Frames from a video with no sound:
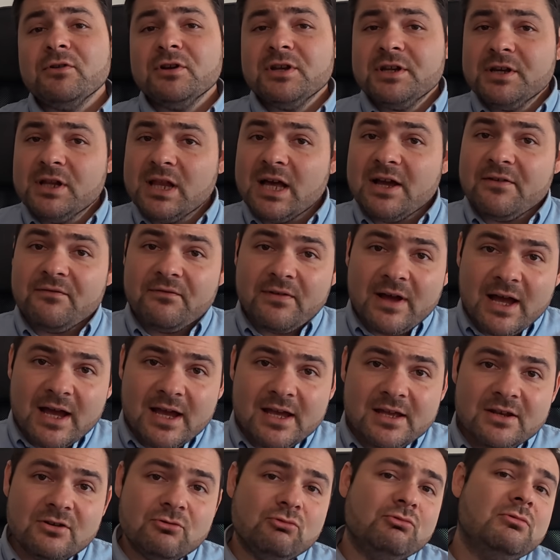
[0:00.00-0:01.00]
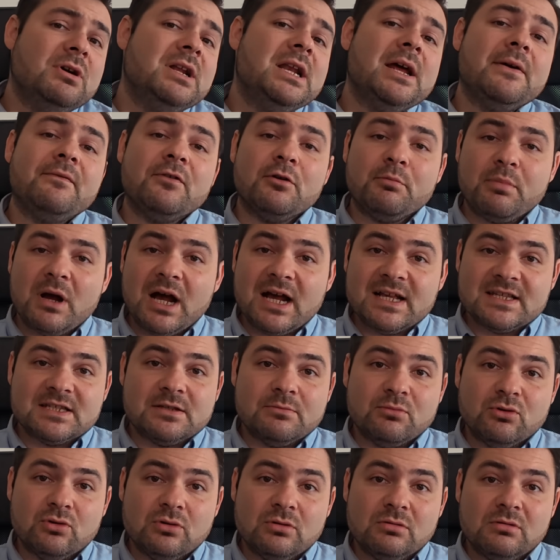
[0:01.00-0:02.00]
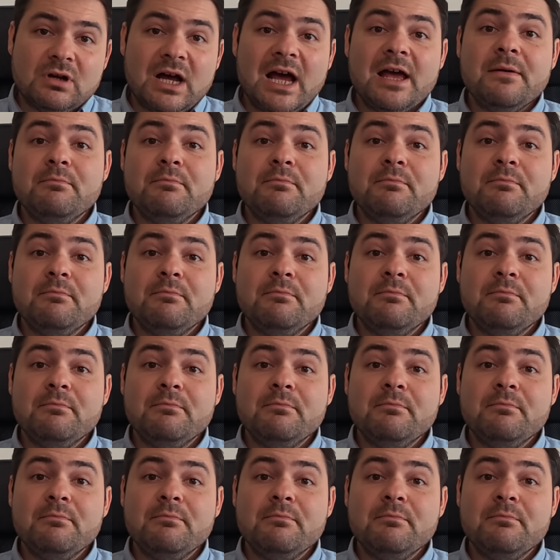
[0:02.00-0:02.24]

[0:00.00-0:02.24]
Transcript: deal I find, whenever possible, I